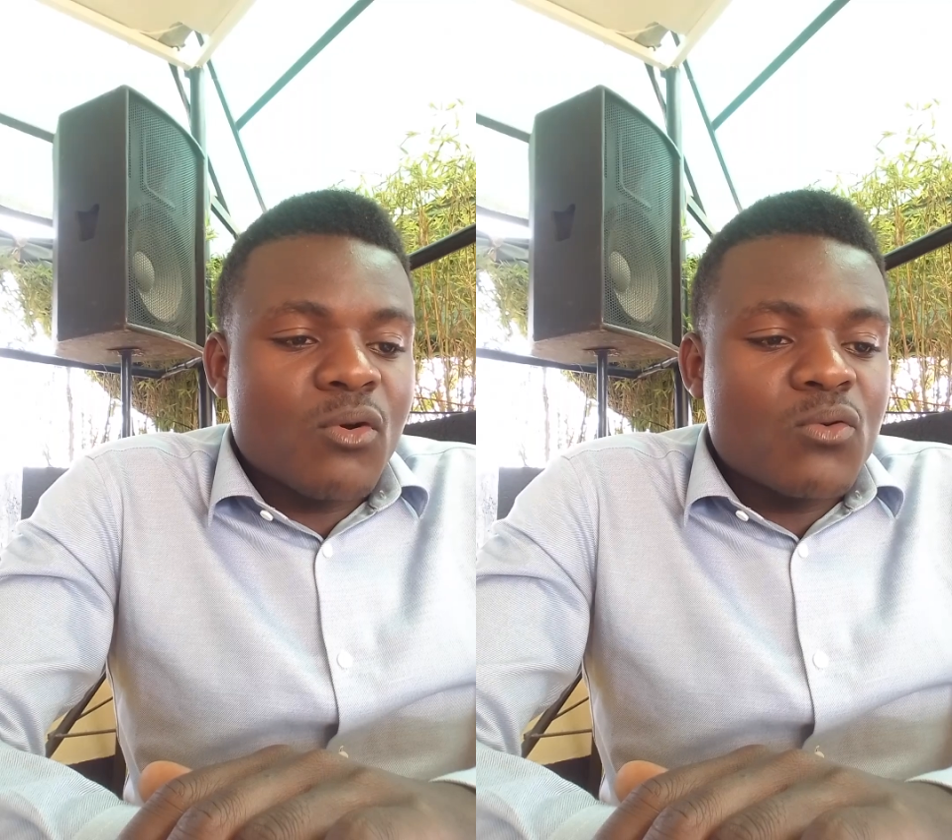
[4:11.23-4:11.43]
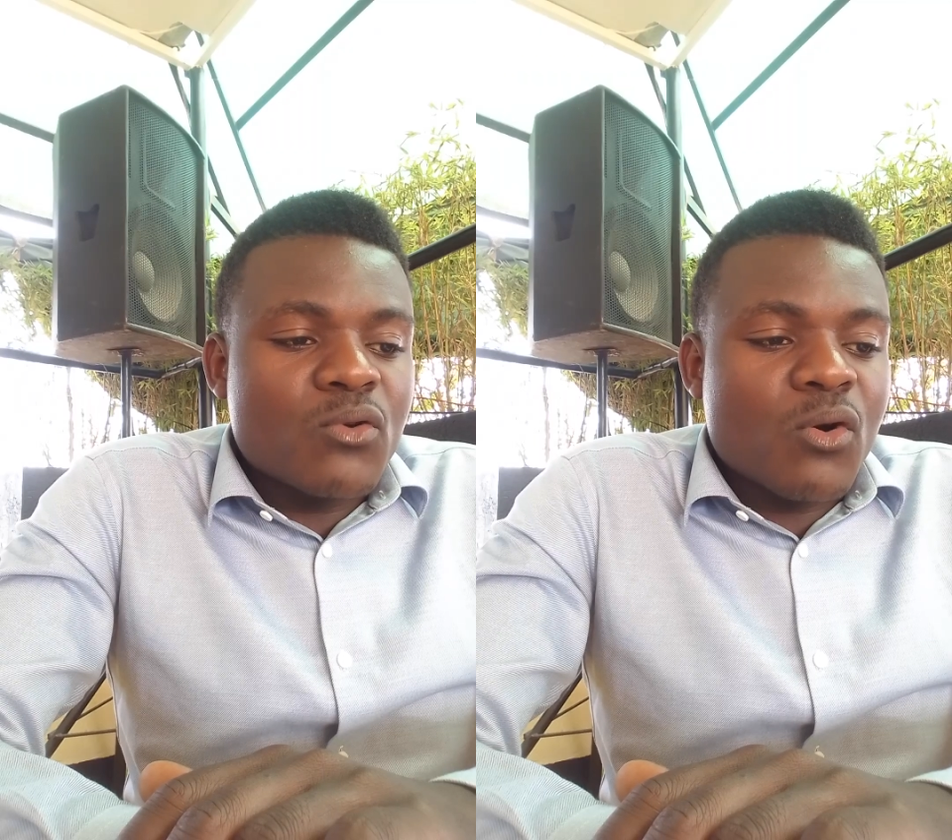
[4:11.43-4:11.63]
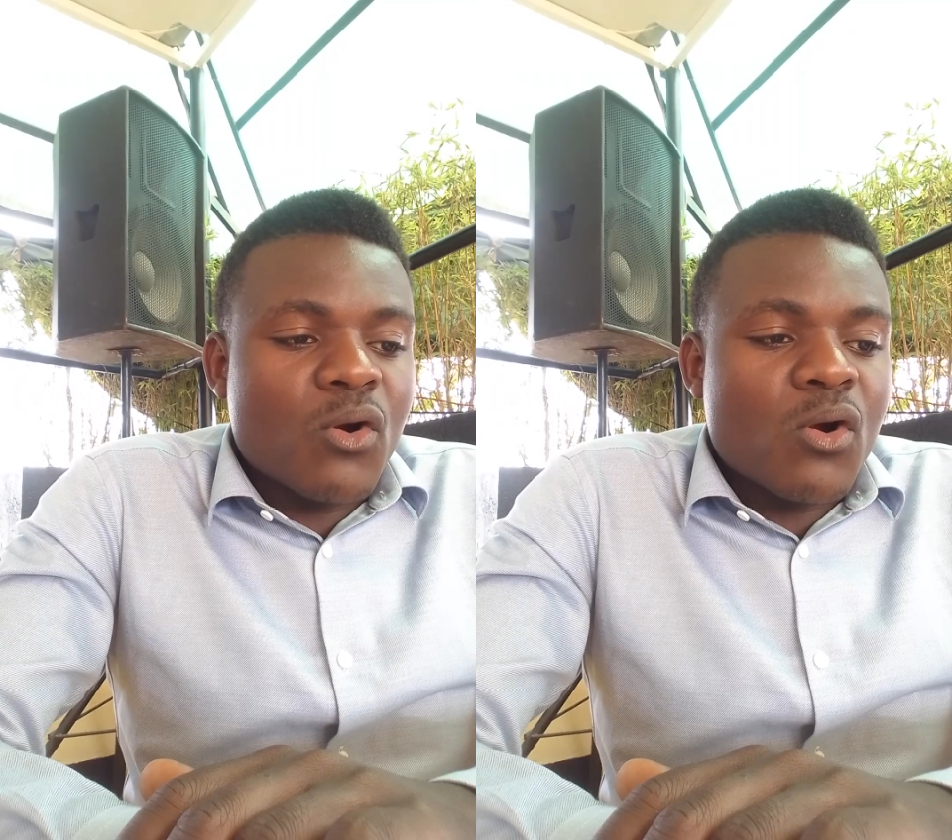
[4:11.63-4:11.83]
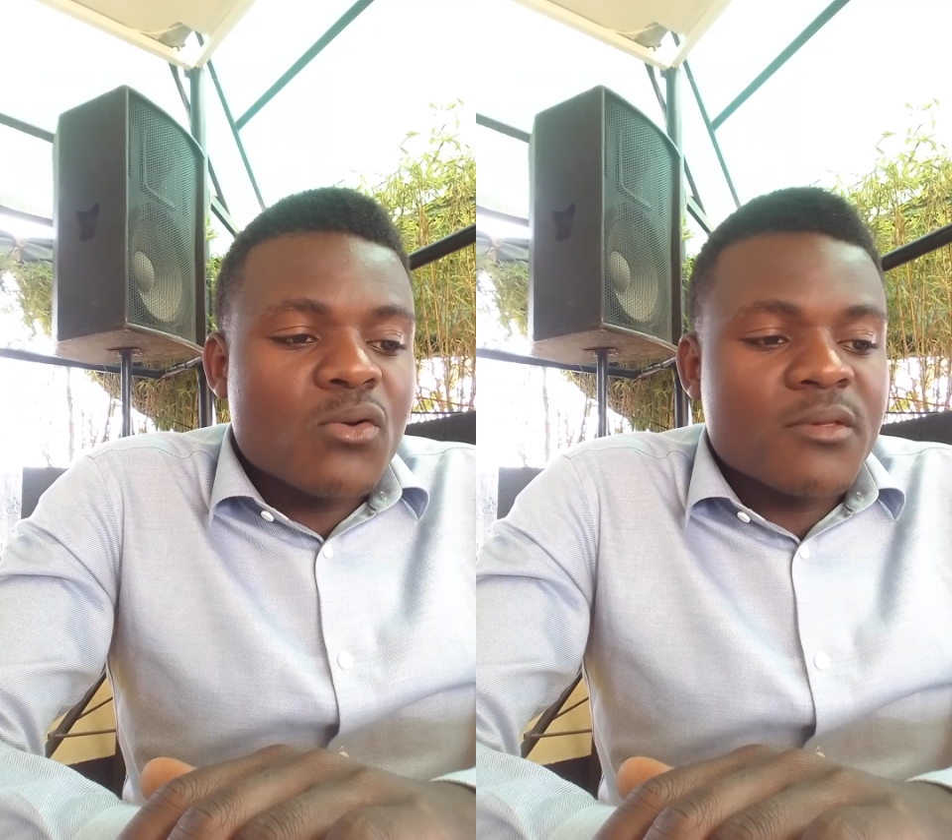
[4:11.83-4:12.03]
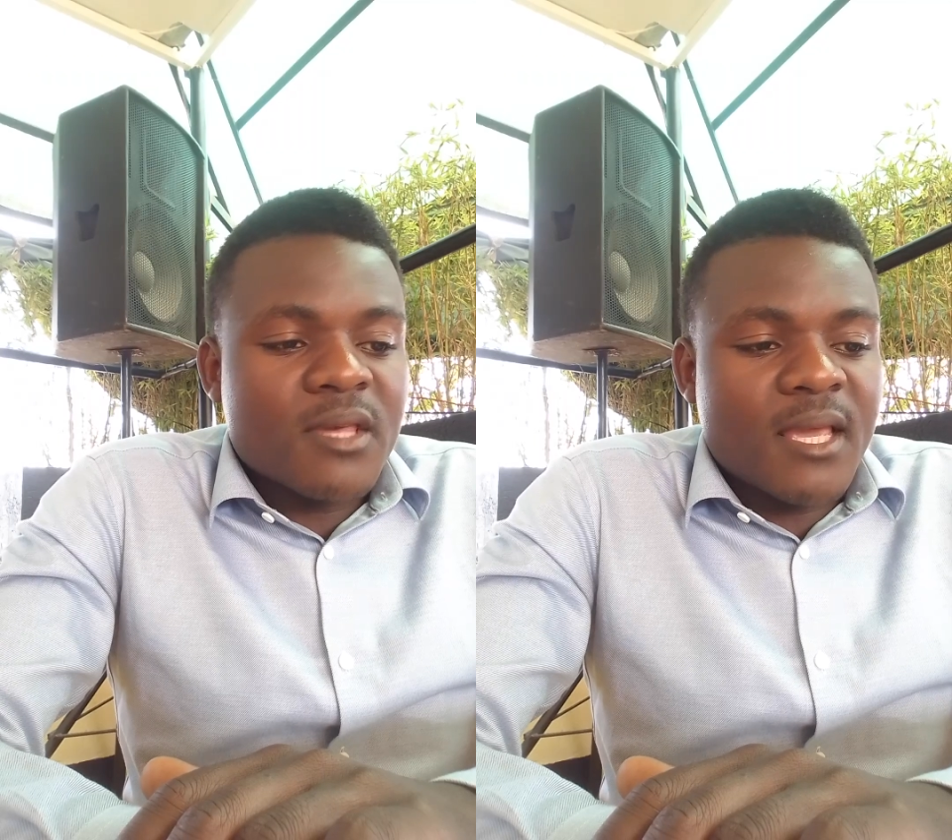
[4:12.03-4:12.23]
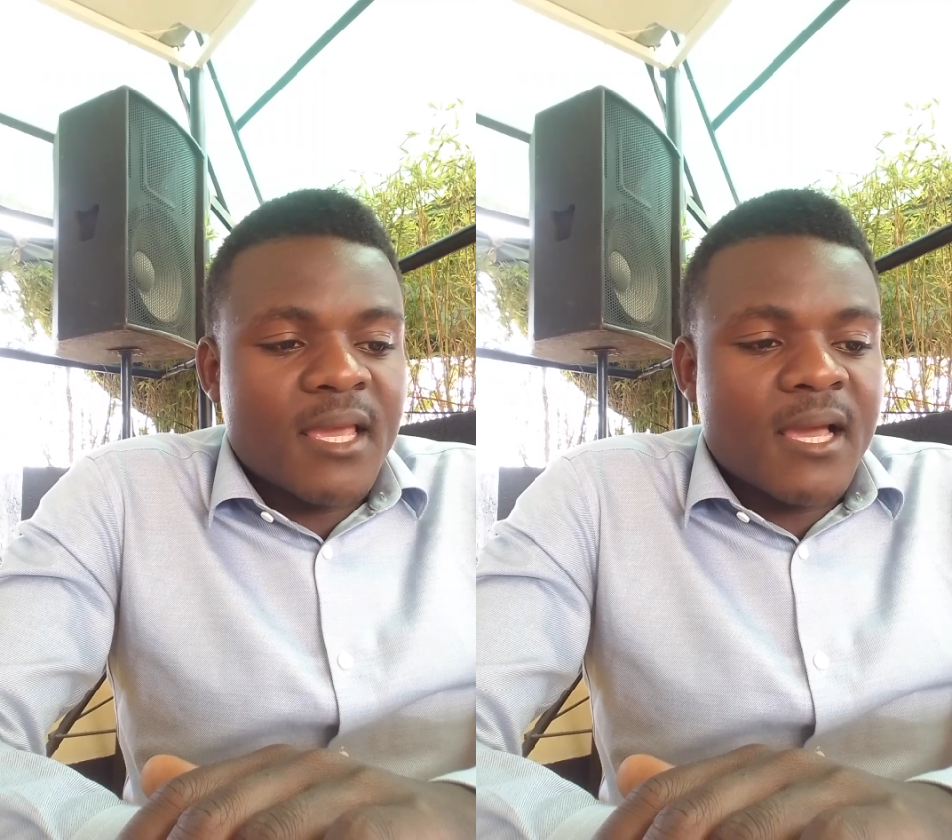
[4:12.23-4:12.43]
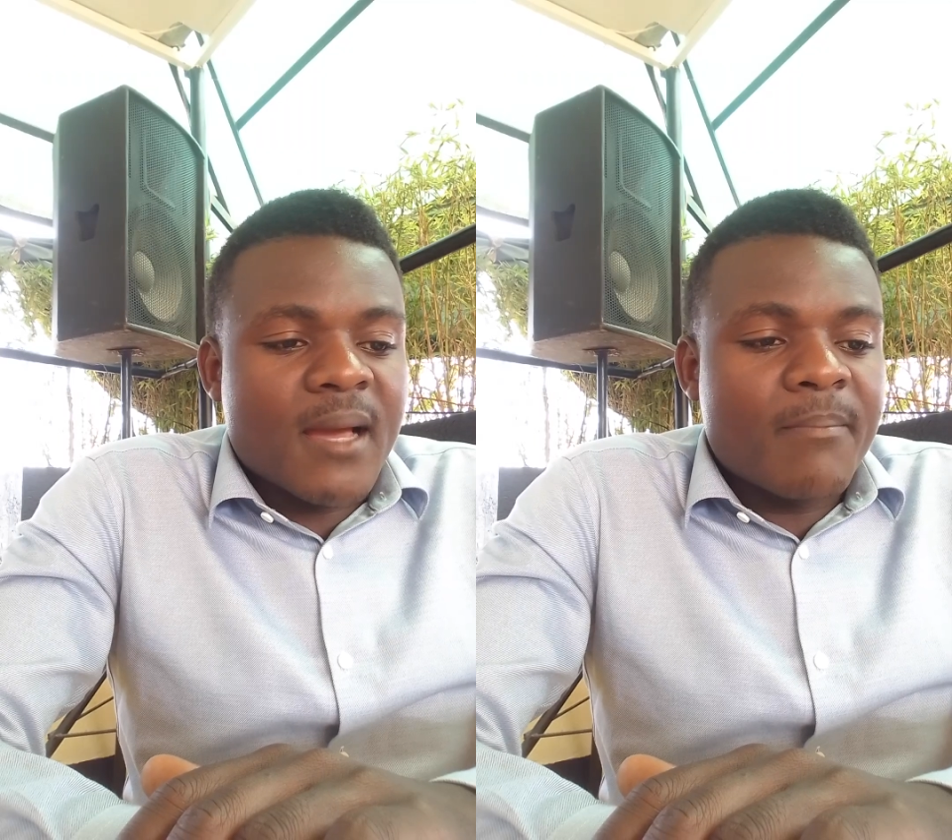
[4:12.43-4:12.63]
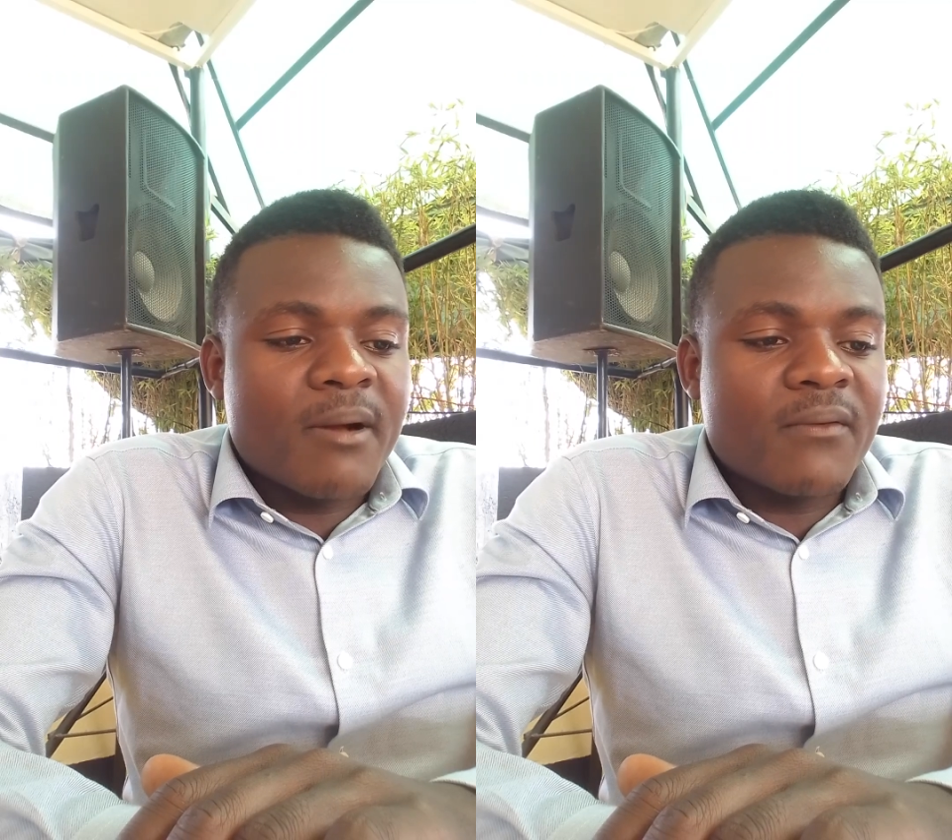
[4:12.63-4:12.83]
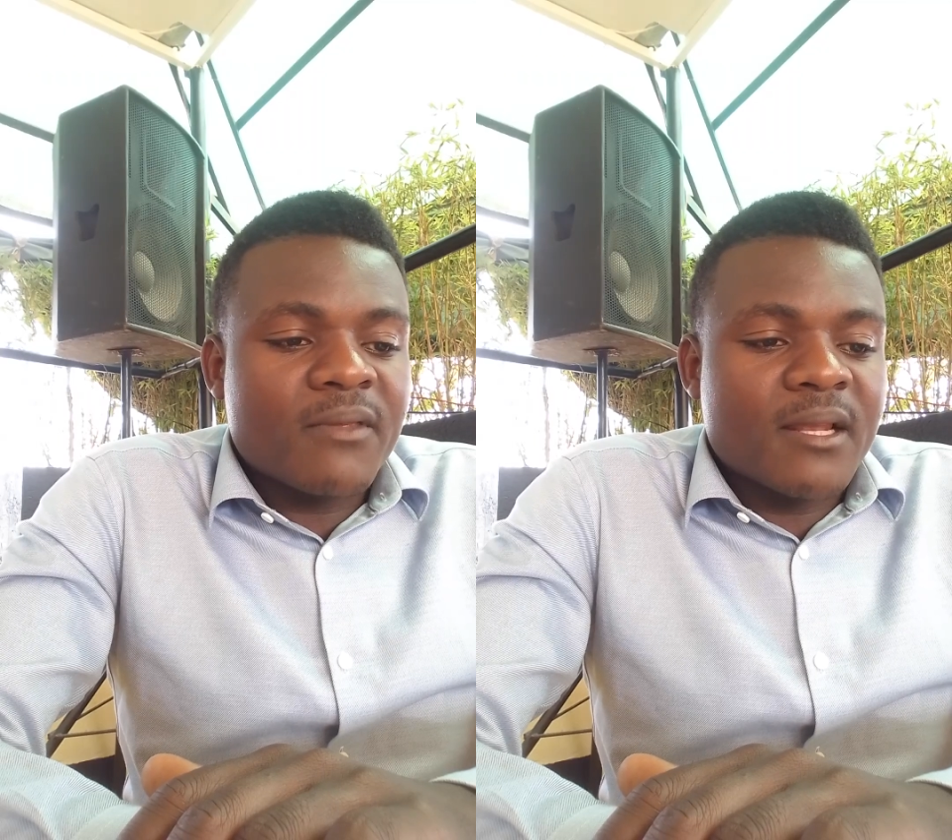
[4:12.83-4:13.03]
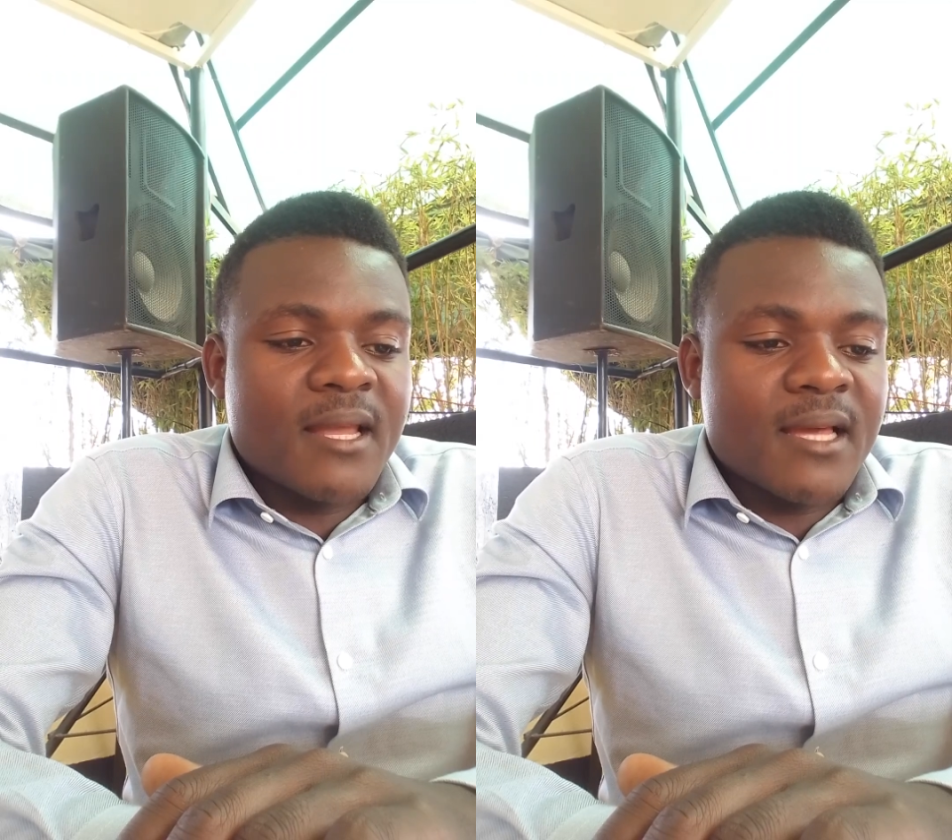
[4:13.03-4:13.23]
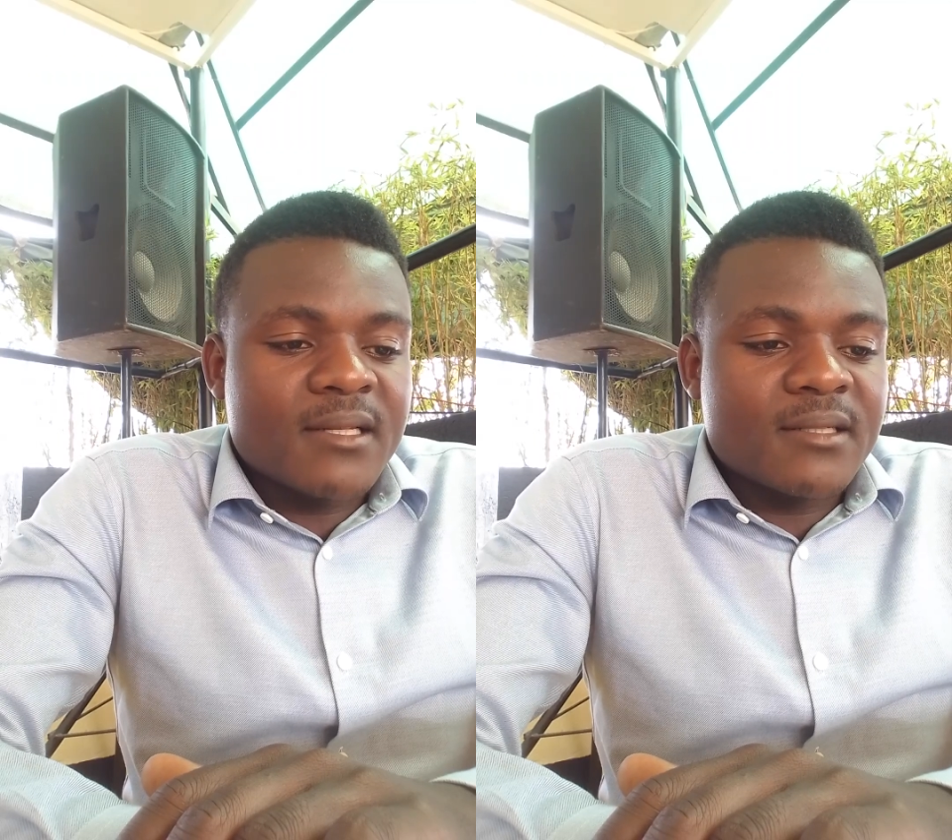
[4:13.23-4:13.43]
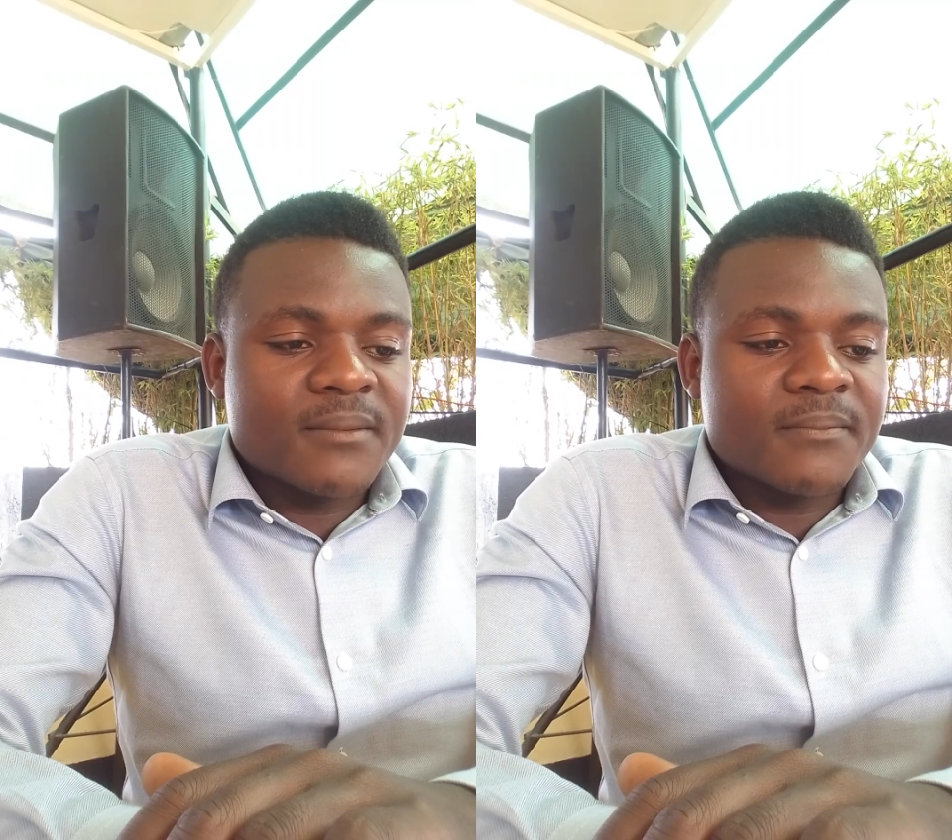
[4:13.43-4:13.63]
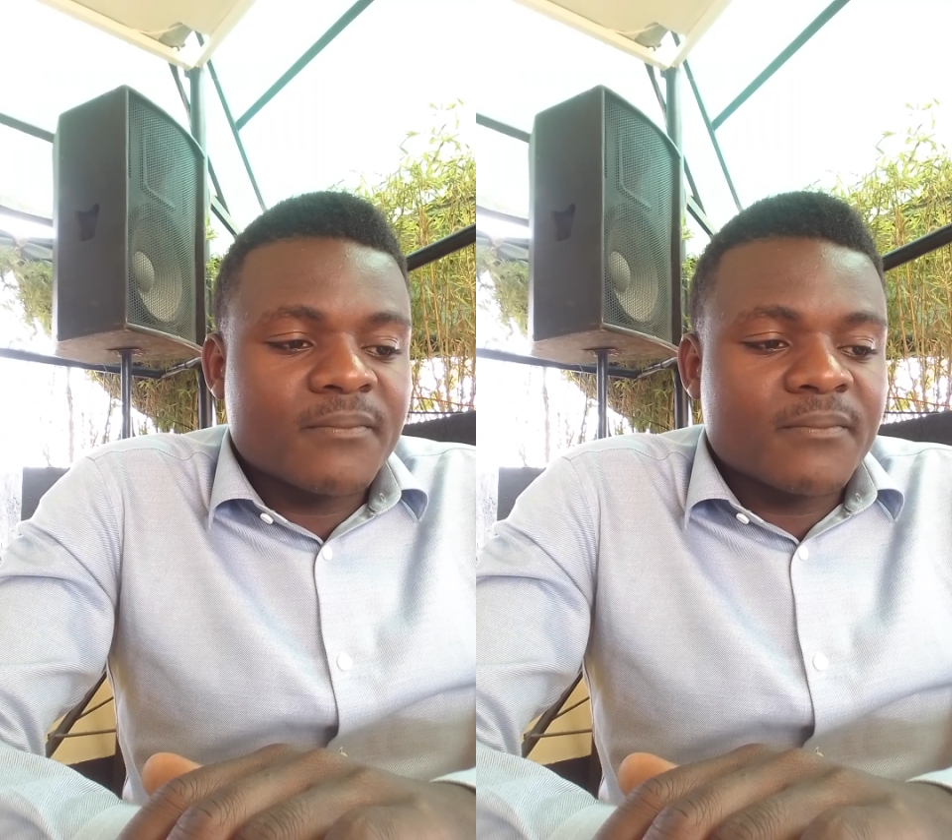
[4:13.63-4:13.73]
own all the air above the land,